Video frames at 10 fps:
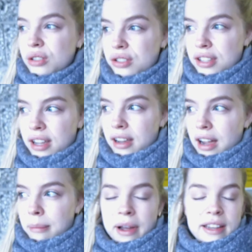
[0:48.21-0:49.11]
Also,
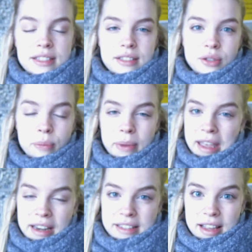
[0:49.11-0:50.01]
I might not make
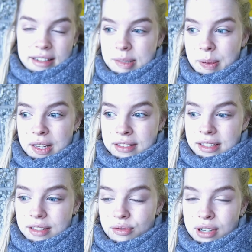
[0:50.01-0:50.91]
any sense because
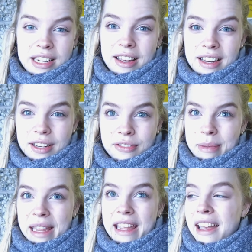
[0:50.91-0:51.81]
it's really early for
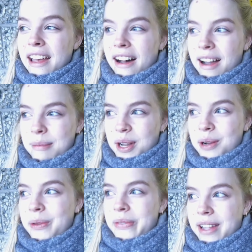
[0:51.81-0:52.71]
me. I'm the only
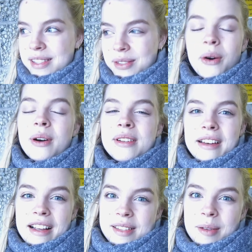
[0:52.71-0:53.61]
one that's not
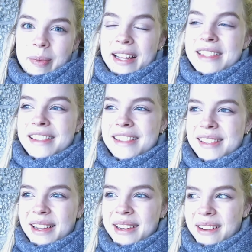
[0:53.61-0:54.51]
Glasgow based, so
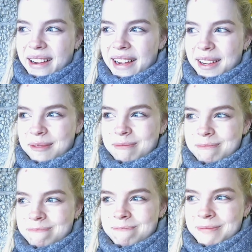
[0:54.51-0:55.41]
um,
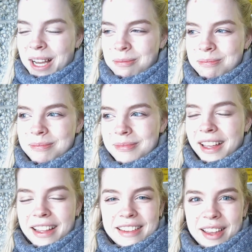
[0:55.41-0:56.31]
yeah,
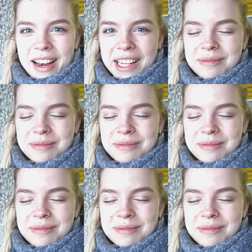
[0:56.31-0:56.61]
it's early.